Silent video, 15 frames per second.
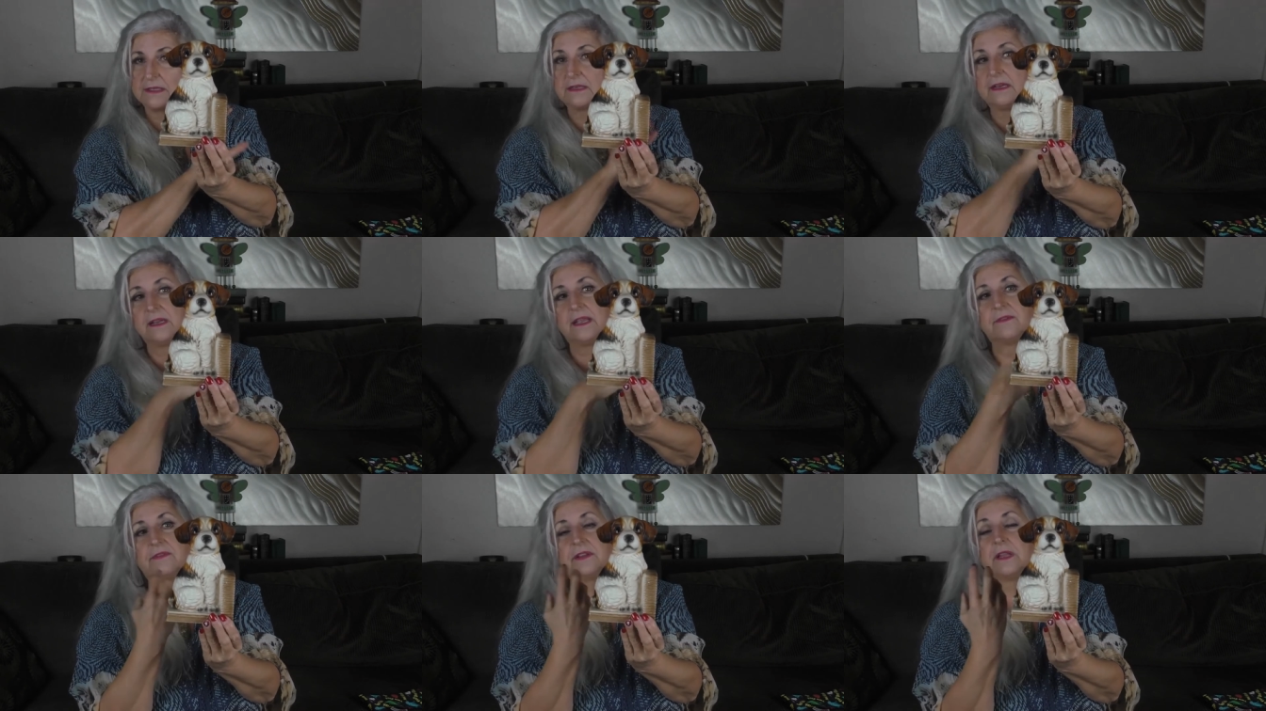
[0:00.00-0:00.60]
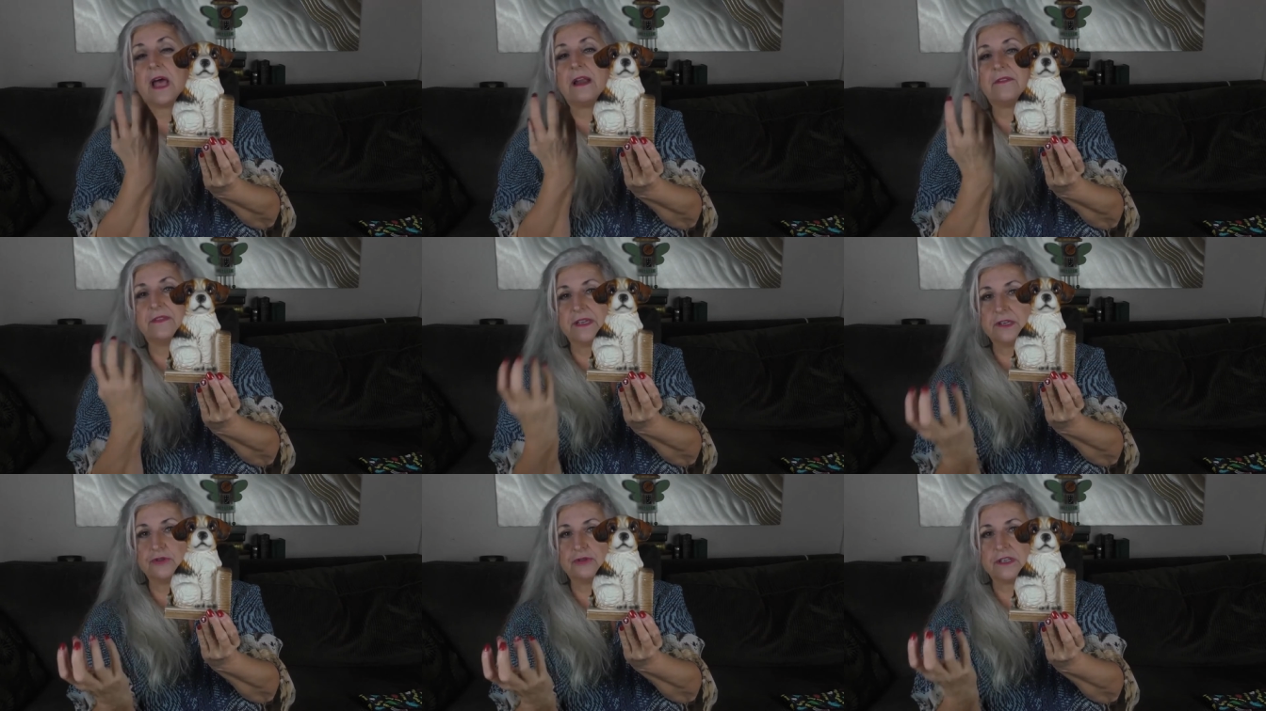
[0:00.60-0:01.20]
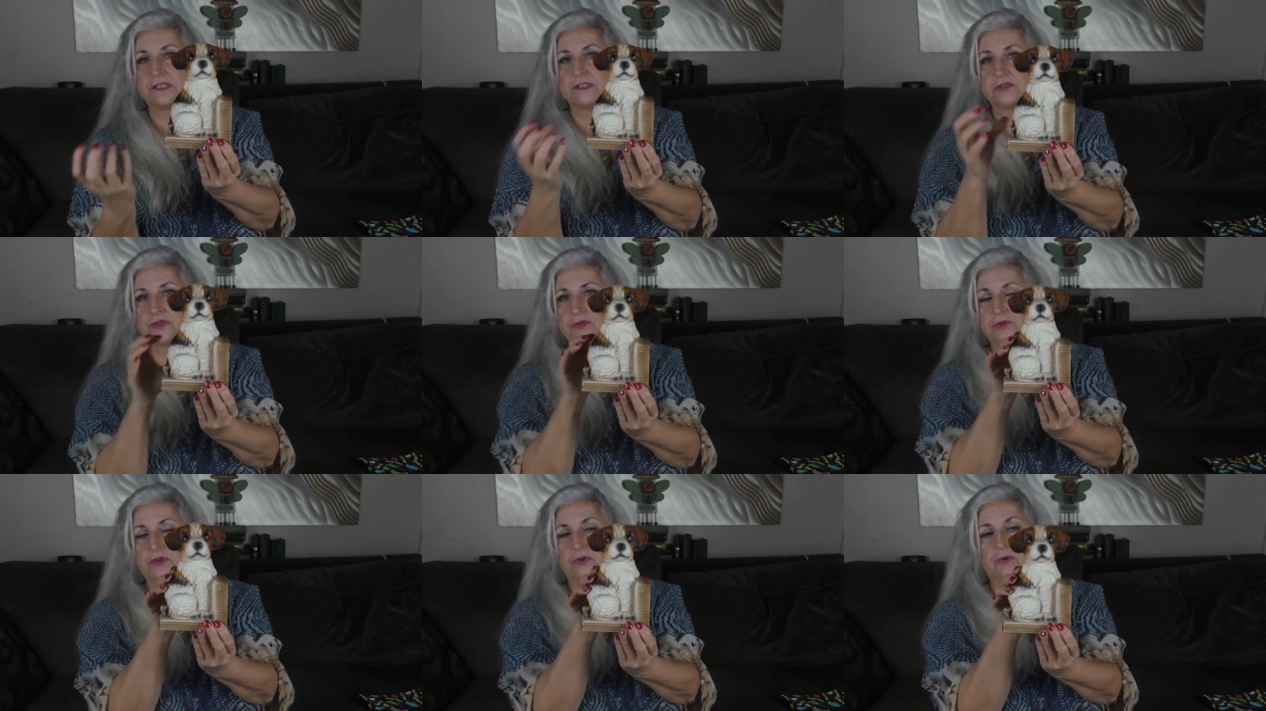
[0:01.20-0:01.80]
It'll give a lot of interest
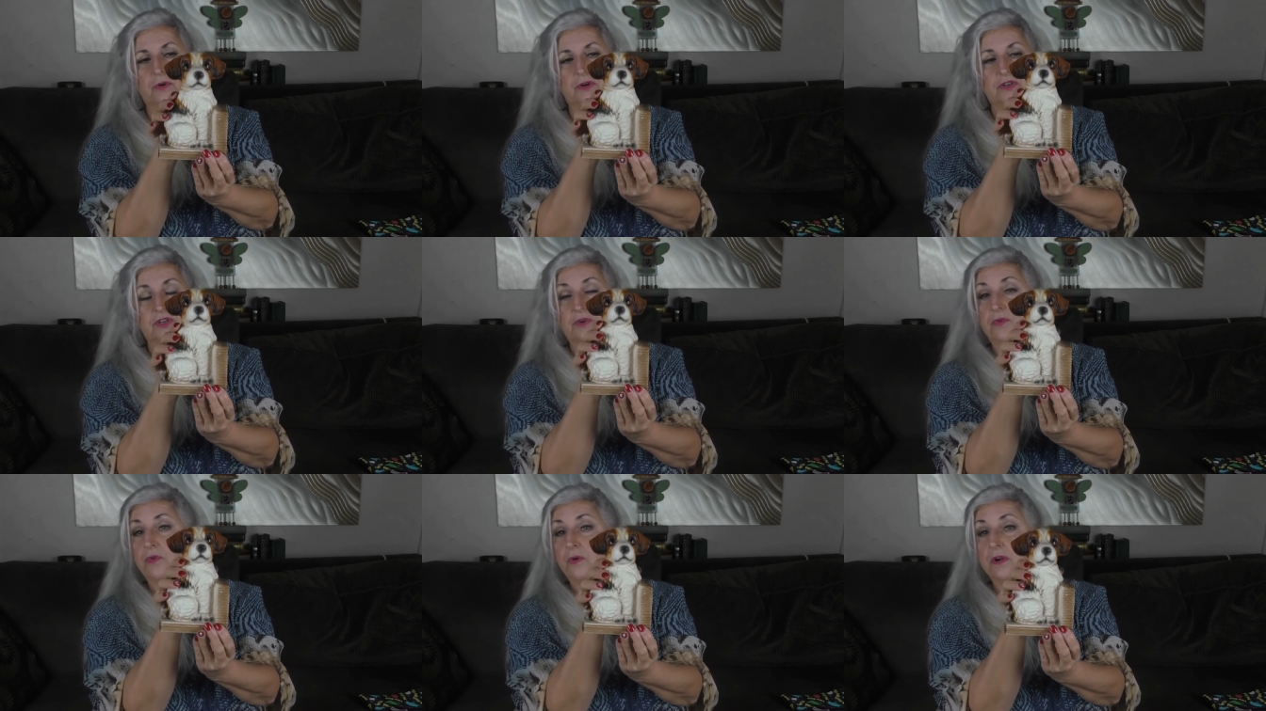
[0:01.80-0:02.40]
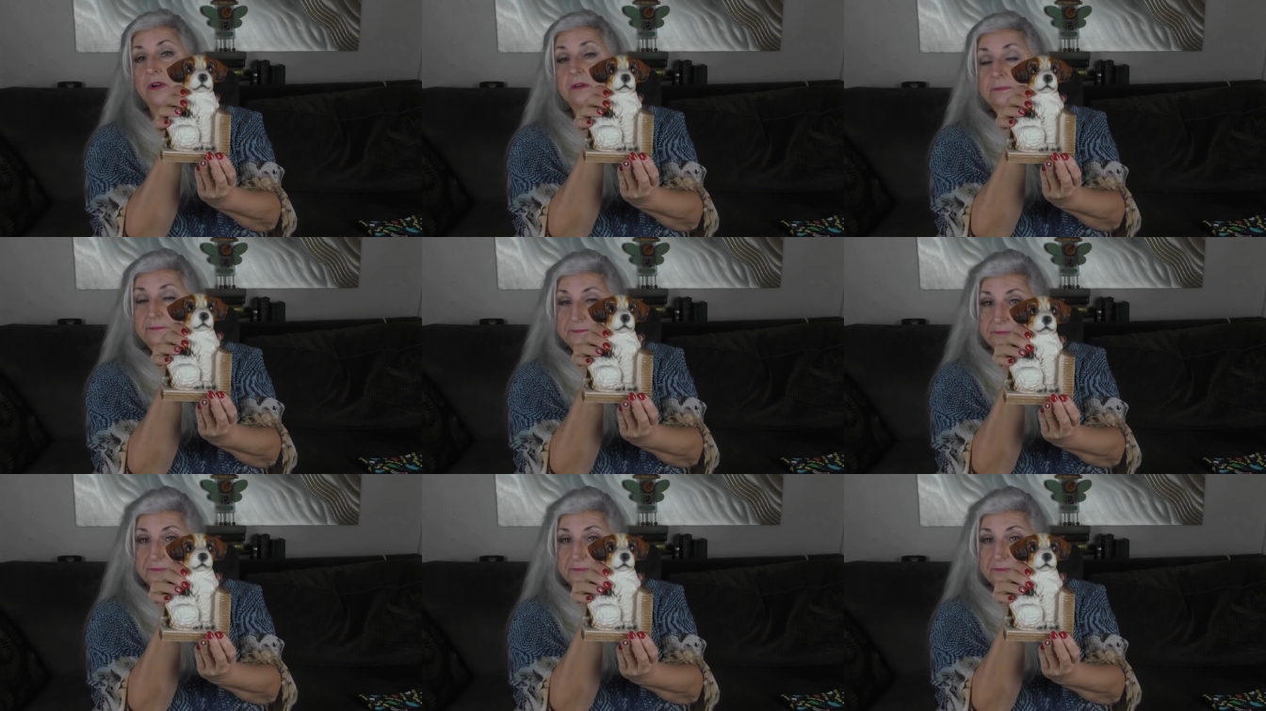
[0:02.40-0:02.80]
to your decor